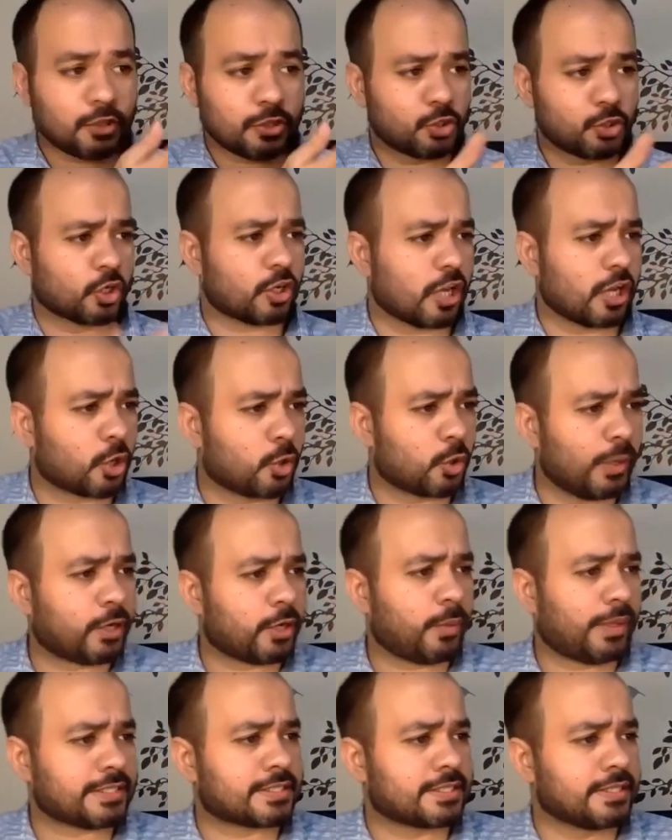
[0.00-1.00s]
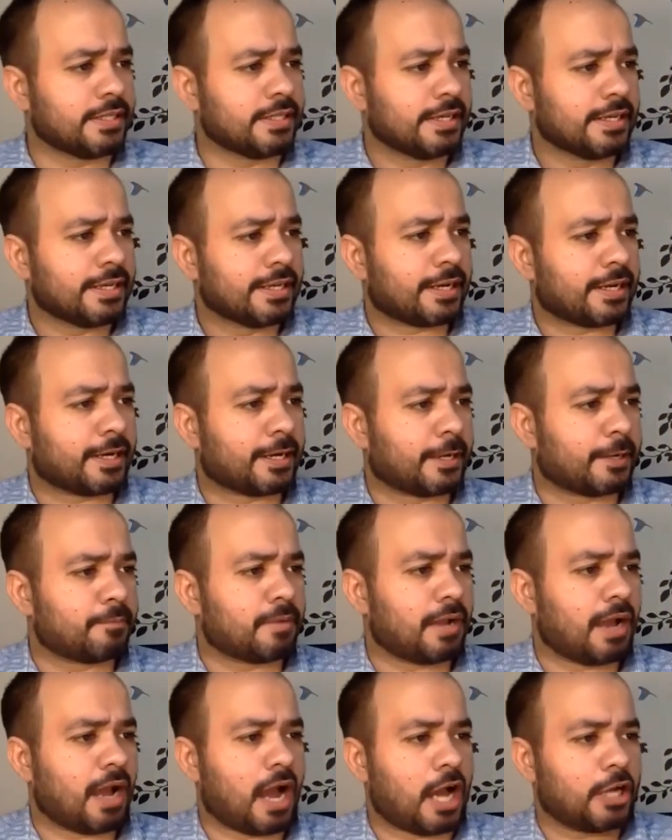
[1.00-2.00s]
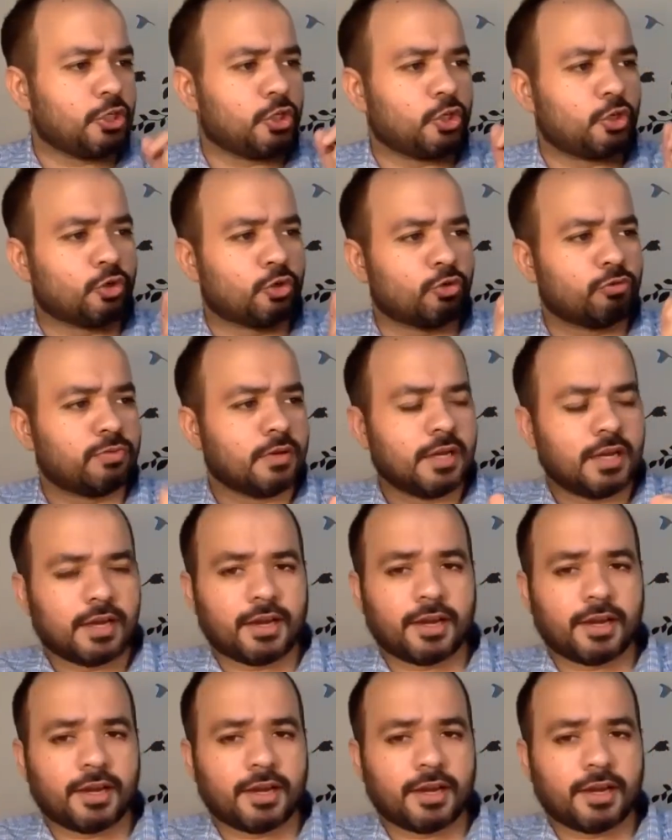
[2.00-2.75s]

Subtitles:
So a quick question, are you